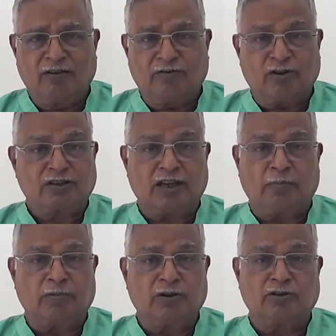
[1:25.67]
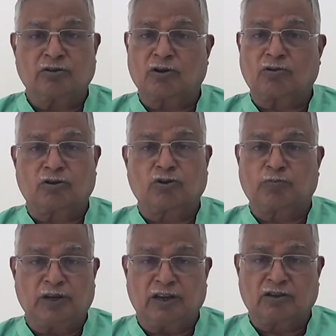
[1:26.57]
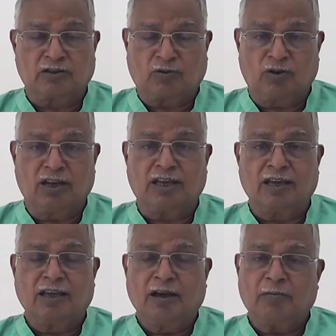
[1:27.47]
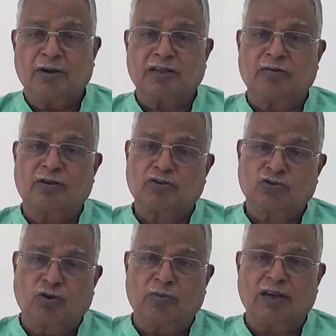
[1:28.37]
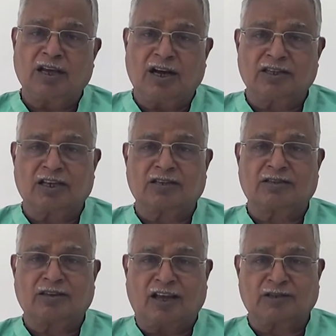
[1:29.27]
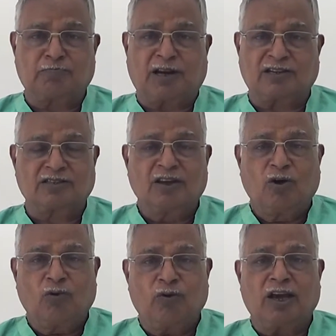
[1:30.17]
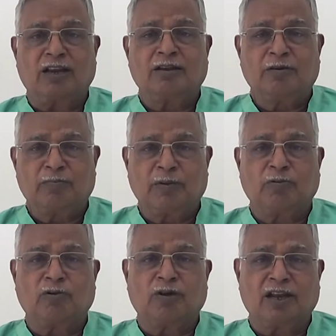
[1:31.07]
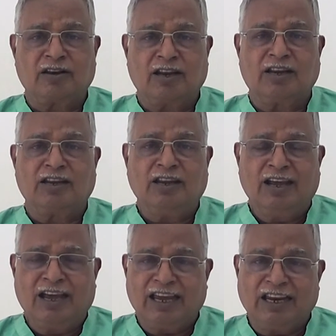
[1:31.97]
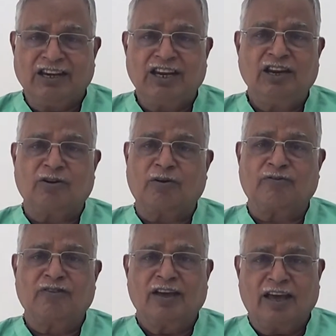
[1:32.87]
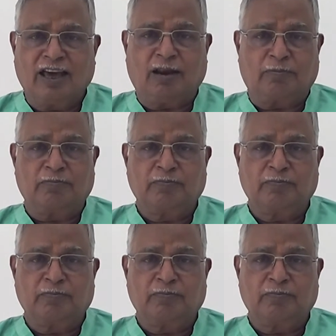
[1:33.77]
For example, it's not orthopedics only, but there were so many other aspects where people were really in need of help.